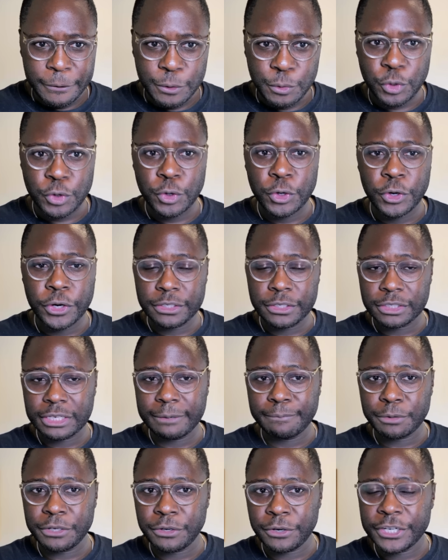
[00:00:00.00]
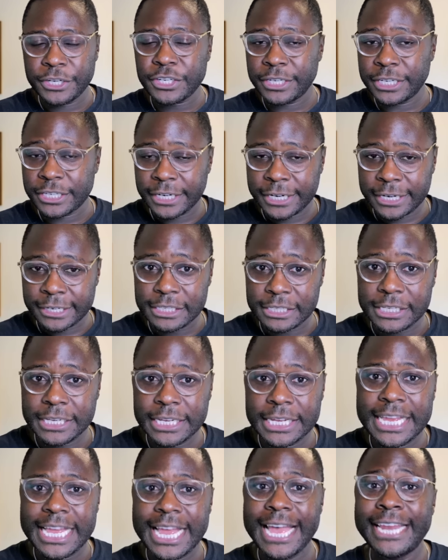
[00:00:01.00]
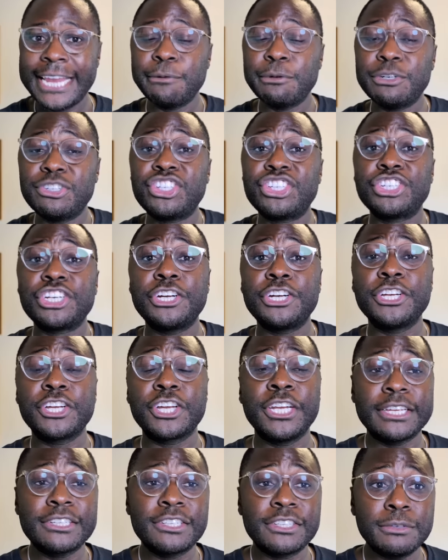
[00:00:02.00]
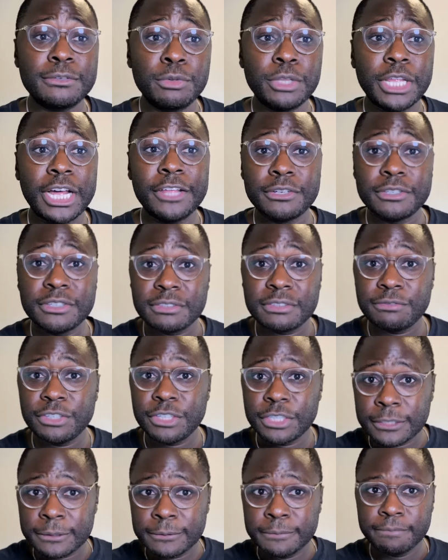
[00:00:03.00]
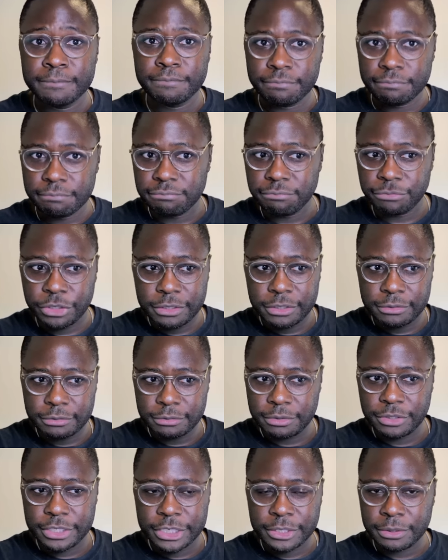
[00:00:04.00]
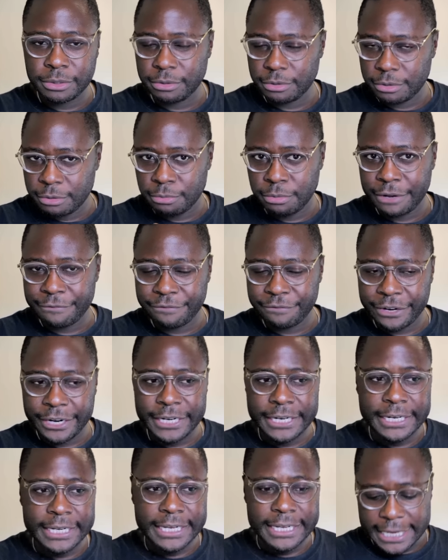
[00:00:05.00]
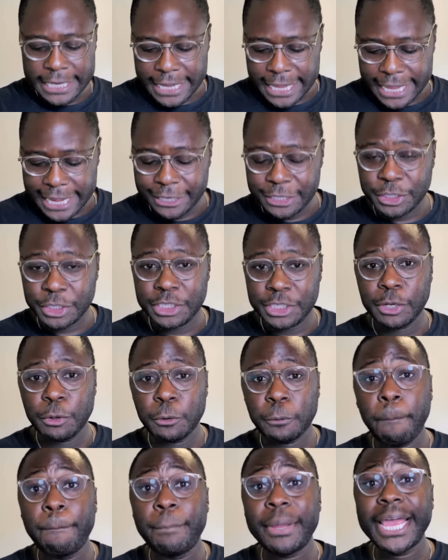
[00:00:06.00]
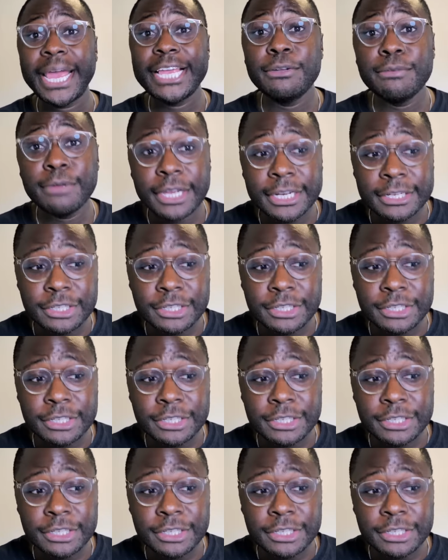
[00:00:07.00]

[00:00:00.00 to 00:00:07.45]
You hook this up to your internet connection, and it would share your connection with others via their signal or uh, Wi-Fi, and they would pay you in